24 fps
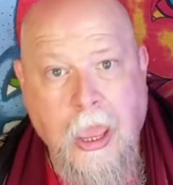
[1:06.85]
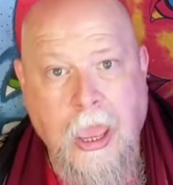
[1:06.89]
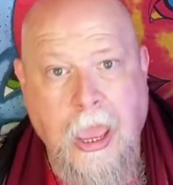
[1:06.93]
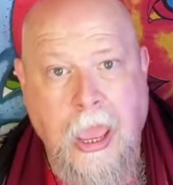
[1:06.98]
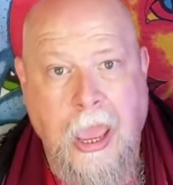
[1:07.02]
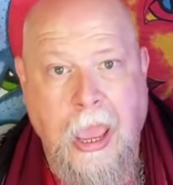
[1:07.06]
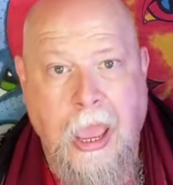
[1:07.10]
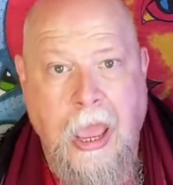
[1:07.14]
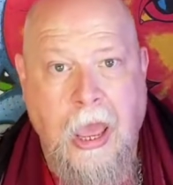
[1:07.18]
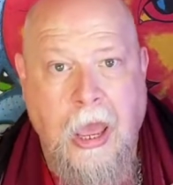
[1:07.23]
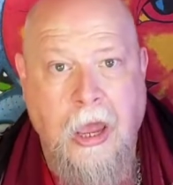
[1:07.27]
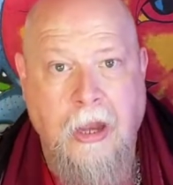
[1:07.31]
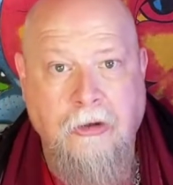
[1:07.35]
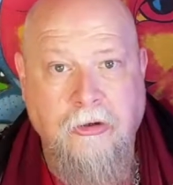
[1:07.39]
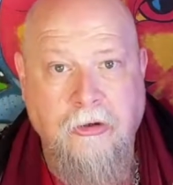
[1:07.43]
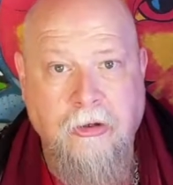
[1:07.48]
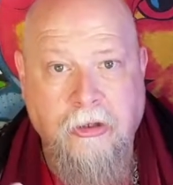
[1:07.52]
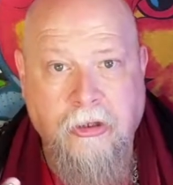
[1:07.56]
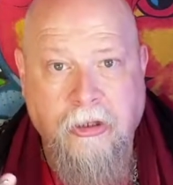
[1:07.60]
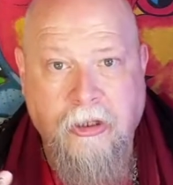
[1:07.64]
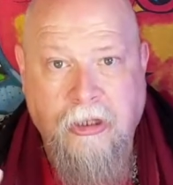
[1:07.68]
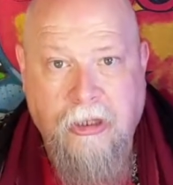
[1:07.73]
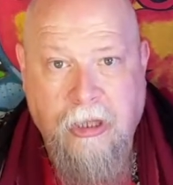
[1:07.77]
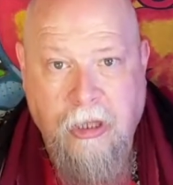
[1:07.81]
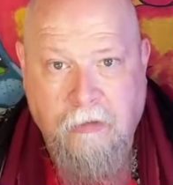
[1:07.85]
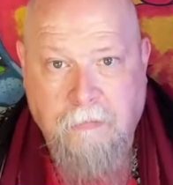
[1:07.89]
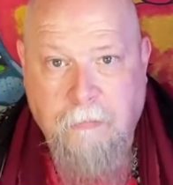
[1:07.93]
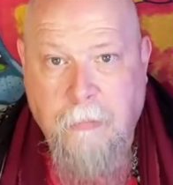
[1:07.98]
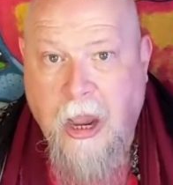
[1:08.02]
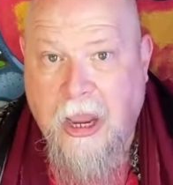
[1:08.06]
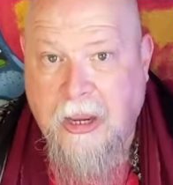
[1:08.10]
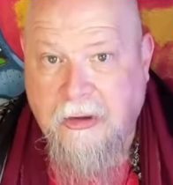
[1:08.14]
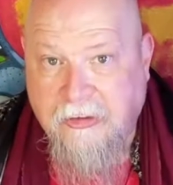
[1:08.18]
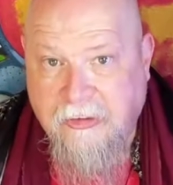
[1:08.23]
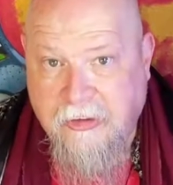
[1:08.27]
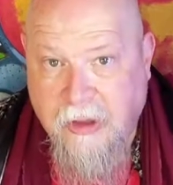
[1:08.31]
and give
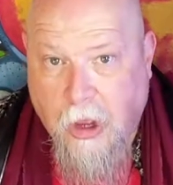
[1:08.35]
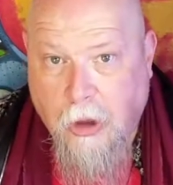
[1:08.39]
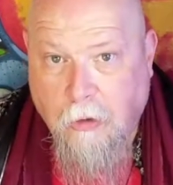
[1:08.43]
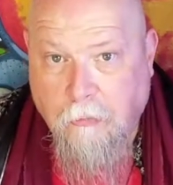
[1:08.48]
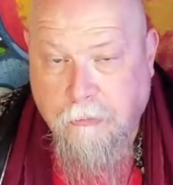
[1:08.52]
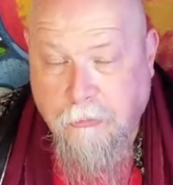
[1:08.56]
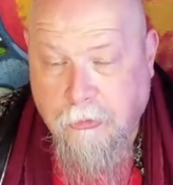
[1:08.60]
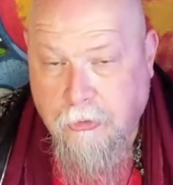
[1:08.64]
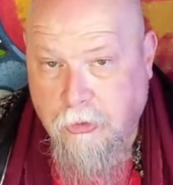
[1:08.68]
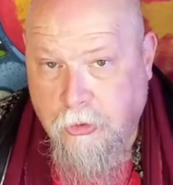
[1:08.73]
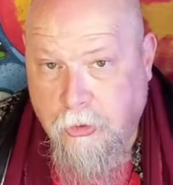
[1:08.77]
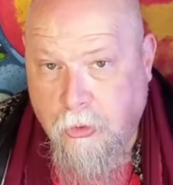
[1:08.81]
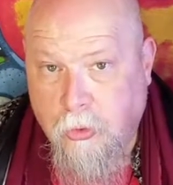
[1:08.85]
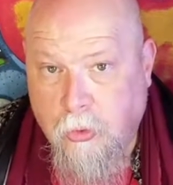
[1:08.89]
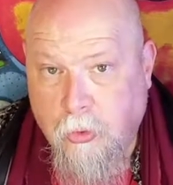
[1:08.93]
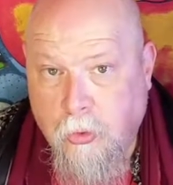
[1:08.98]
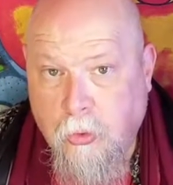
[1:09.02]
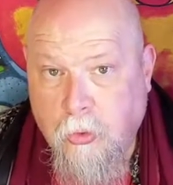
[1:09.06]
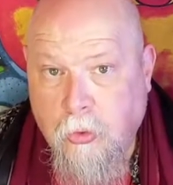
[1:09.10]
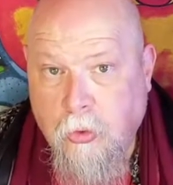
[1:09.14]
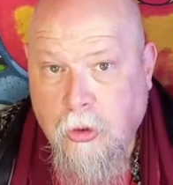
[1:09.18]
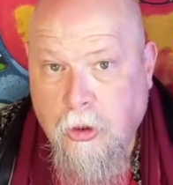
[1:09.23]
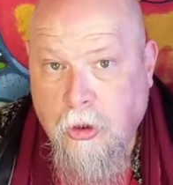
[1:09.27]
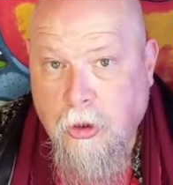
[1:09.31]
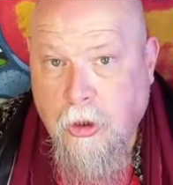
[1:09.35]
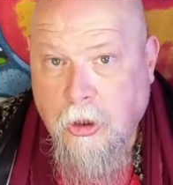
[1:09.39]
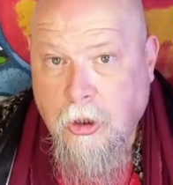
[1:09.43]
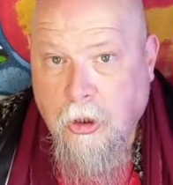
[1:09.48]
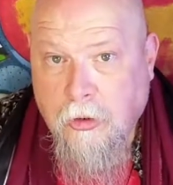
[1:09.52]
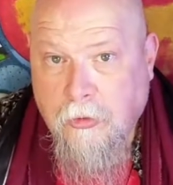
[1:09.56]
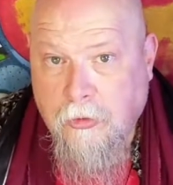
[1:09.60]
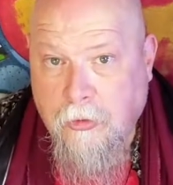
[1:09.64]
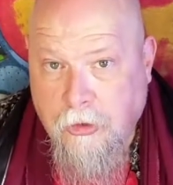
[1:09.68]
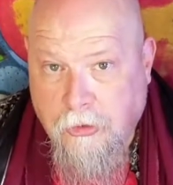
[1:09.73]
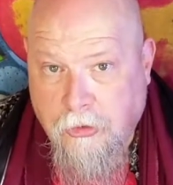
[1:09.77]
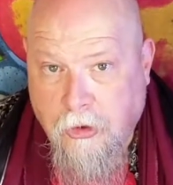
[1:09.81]
myself to
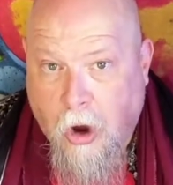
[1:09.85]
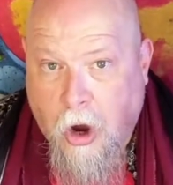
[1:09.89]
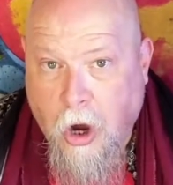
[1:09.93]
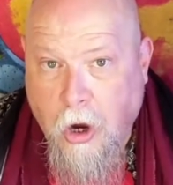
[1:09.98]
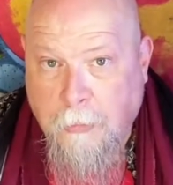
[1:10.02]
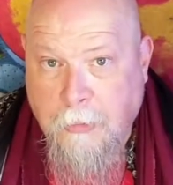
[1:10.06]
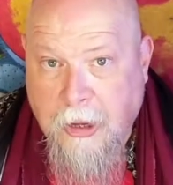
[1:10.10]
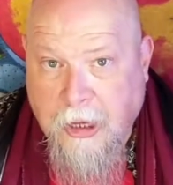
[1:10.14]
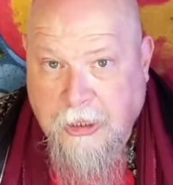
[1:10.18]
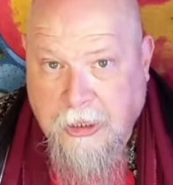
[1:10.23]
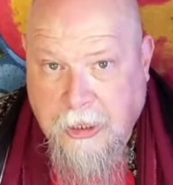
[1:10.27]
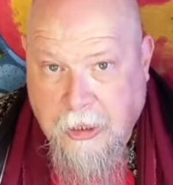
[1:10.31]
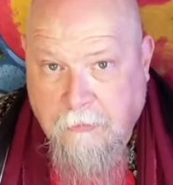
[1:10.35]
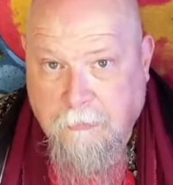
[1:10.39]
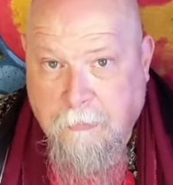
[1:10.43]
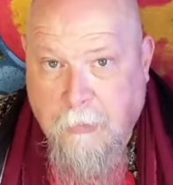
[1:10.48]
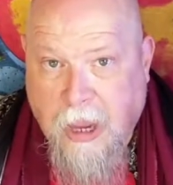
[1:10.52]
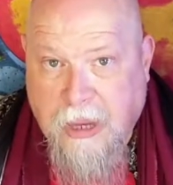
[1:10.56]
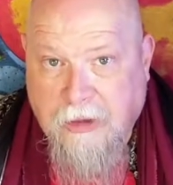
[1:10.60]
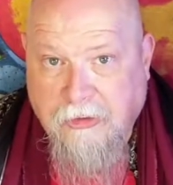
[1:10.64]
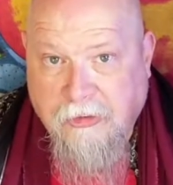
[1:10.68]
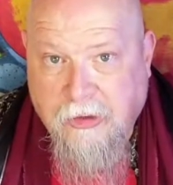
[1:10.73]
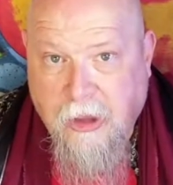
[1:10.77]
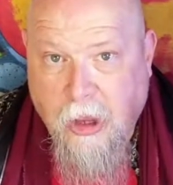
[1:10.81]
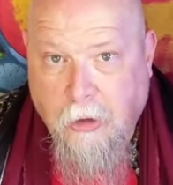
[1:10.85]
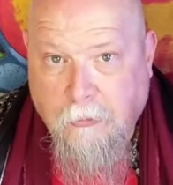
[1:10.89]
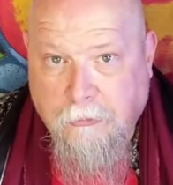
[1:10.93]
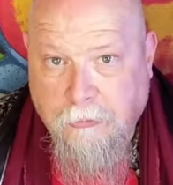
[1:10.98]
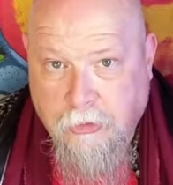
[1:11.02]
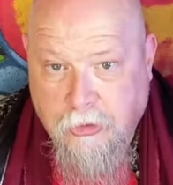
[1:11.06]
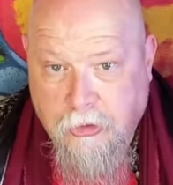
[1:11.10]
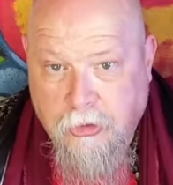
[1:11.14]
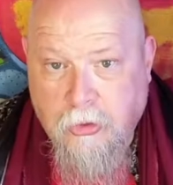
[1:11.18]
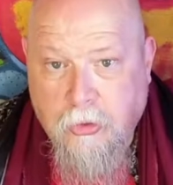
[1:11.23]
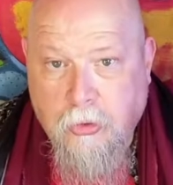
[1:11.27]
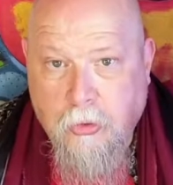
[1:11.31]
the Dharma, give
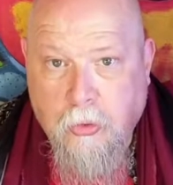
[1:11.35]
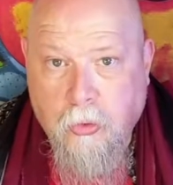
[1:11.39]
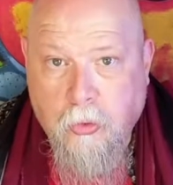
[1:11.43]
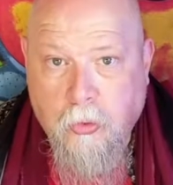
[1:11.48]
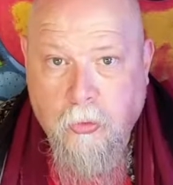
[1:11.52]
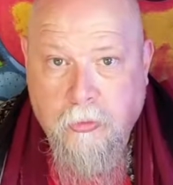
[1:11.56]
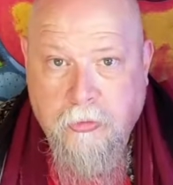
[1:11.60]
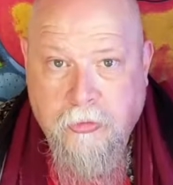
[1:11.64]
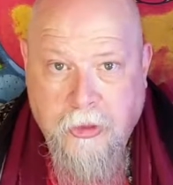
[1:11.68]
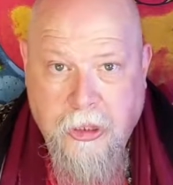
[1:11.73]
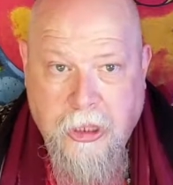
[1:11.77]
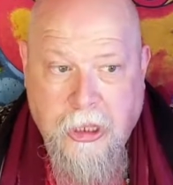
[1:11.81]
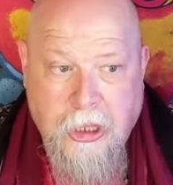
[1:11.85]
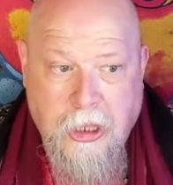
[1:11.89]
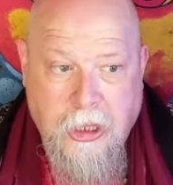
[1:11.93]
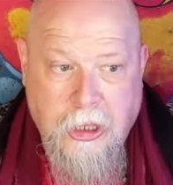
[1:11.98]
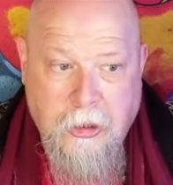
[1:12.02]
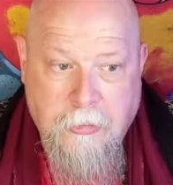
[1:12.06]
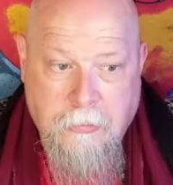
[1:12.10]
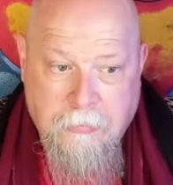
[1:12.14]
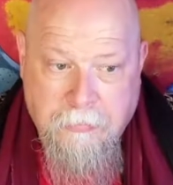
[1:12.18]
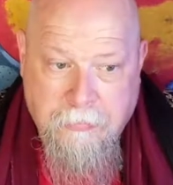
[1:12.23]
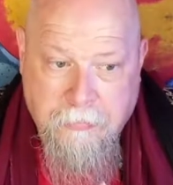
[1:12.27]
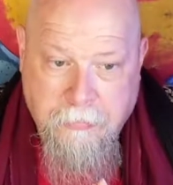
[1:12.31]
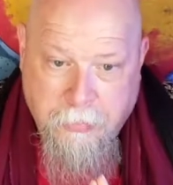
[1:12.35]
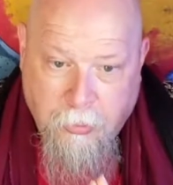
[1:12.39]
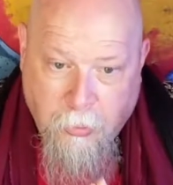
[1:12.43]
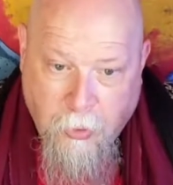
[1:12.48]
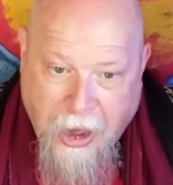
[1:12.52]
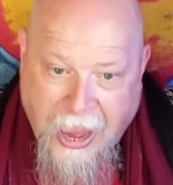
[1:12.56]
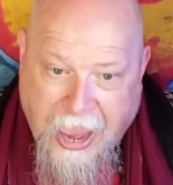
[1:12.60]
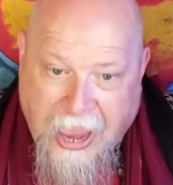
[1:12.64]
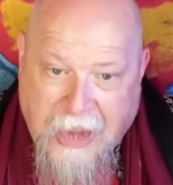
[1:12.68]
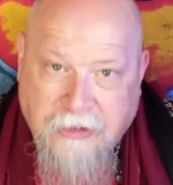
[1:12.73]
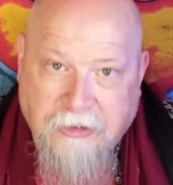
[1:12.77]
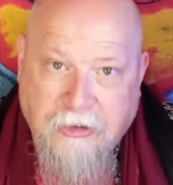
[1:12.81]
myself to the
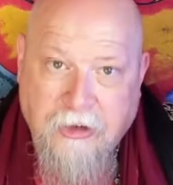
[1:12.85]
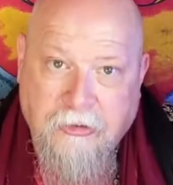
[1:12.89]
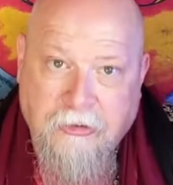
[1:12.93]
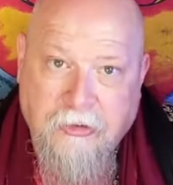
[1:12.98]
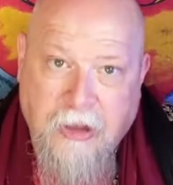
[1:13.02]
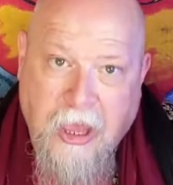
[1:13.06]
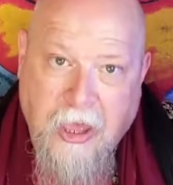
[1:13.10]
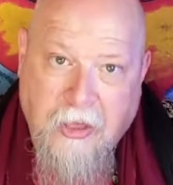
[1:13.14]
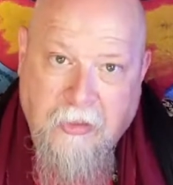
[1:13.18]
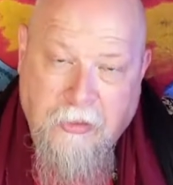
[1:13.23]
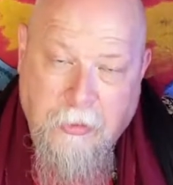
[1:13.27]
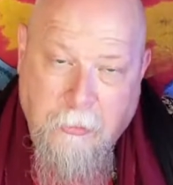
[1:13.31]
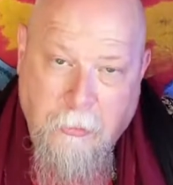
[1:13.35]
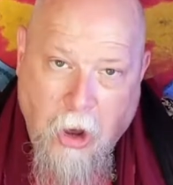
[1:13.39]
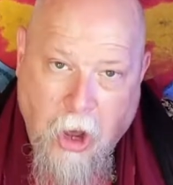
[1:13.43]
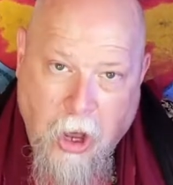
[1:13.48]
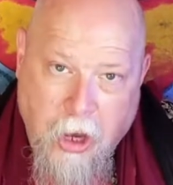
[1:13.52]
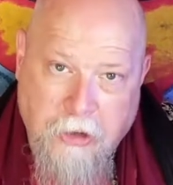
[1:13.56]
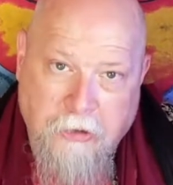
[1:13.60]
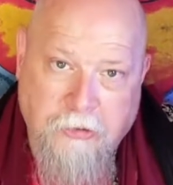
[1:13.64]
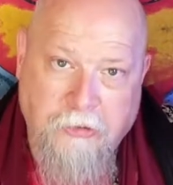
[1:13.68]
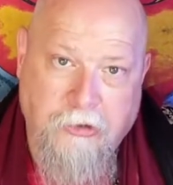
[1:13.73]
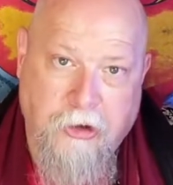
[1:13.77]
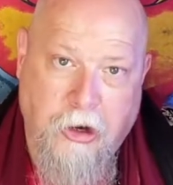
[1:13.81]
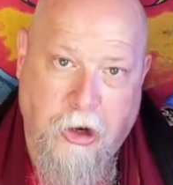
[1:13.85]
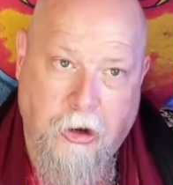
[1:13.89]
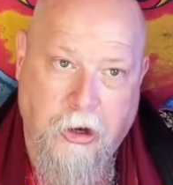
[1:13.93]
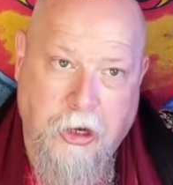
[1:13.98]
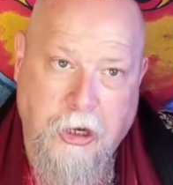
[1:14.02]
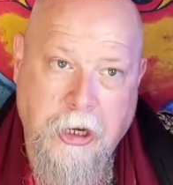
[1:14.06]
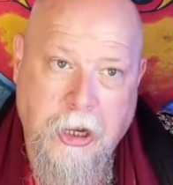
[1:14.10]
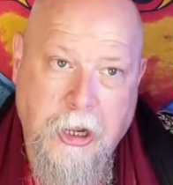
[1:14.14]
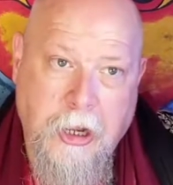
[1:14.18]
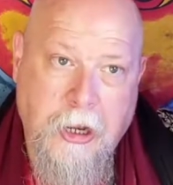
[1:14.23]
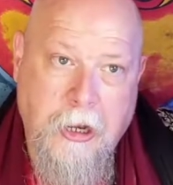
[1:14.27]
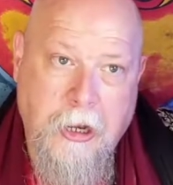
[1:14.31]
practice and the monastery.